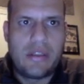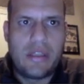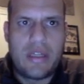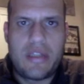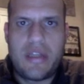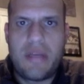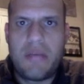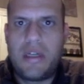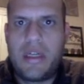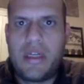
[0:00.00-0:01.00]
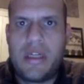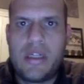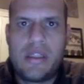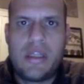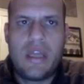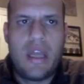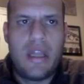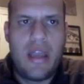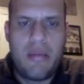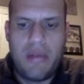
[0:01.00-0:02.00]
assembler and
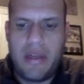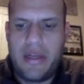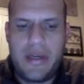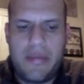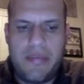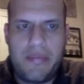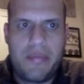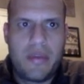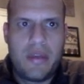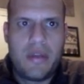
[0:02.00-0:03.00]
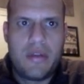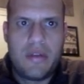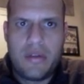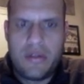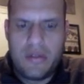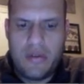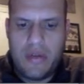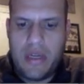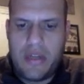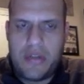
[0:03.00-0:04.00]
the emulator. So we're
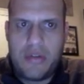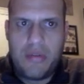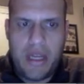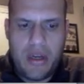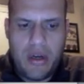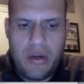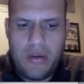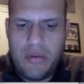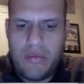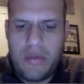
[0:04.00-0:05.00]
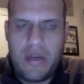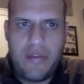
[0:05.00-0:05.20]
gonna show my code. One of